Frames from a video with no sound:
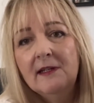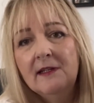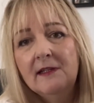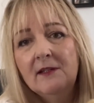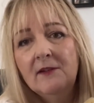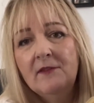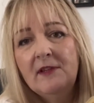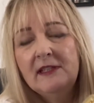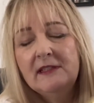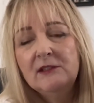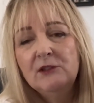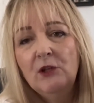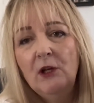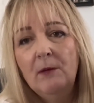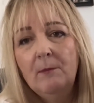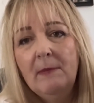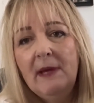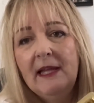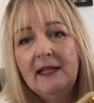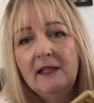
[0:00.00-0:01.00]
Now that's
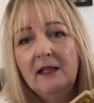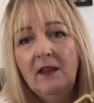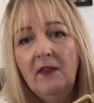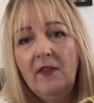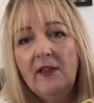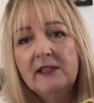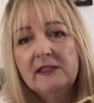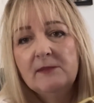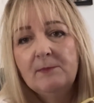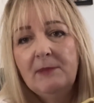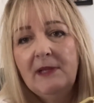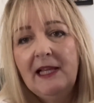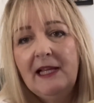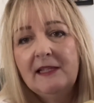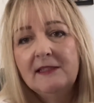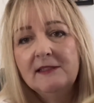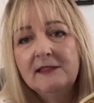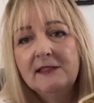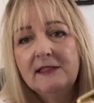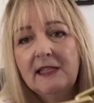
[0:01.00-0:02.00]
not metal, that's
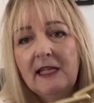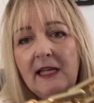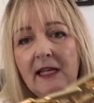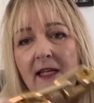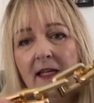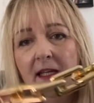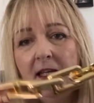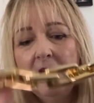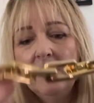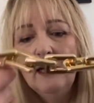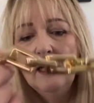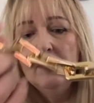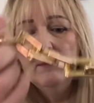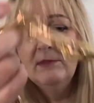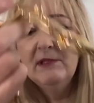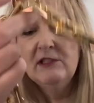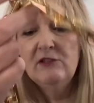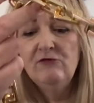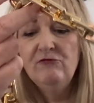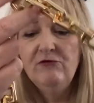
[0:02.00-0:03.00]
plastic,
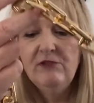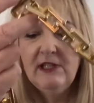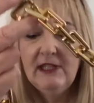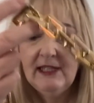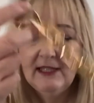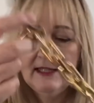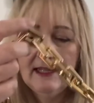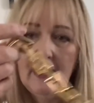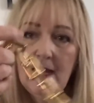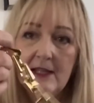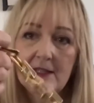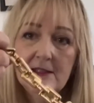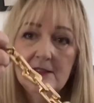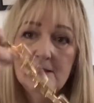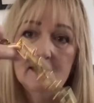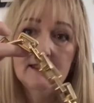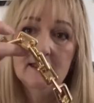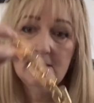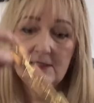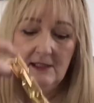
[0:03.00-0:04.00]
but it's really
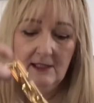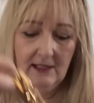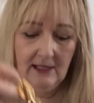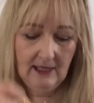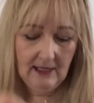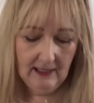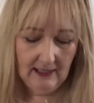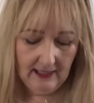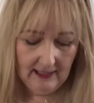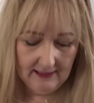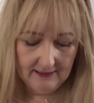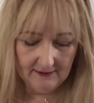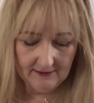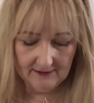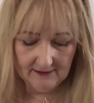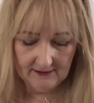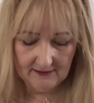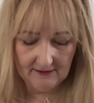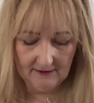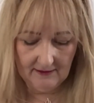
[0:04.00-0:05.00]
nice.
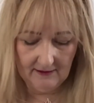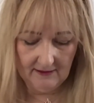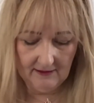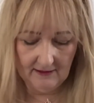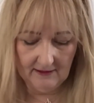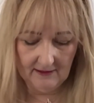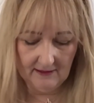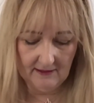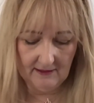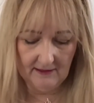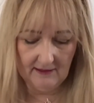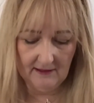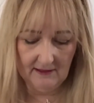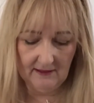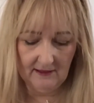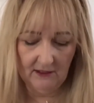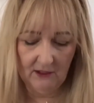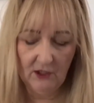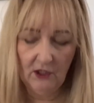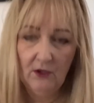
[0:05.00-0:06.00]
And
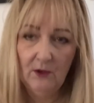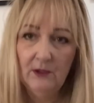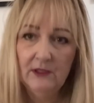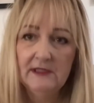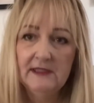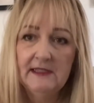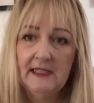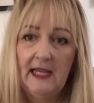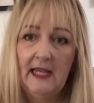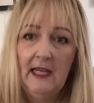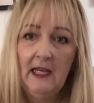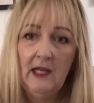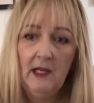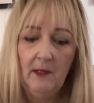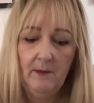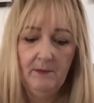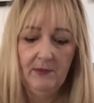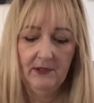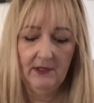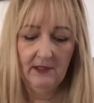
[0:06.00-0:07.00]
a gold zip,
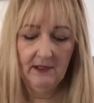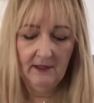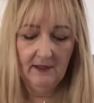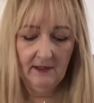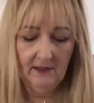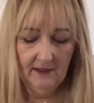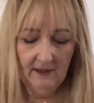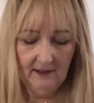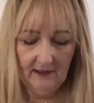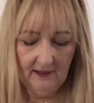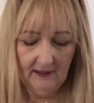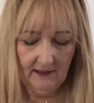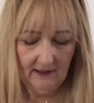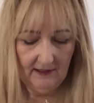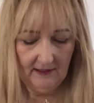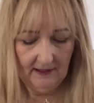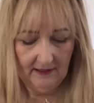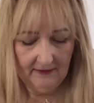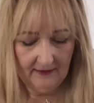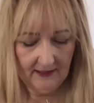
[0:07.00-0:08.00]

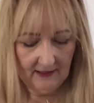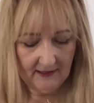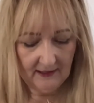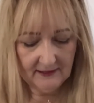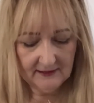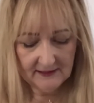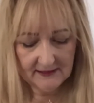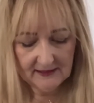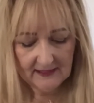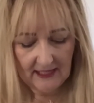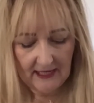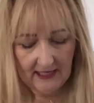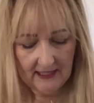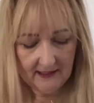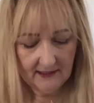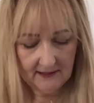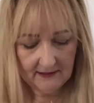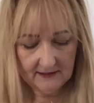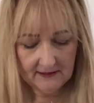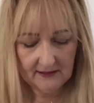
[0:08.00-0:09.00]
and then
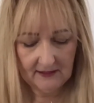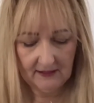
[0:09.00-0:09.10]
inside,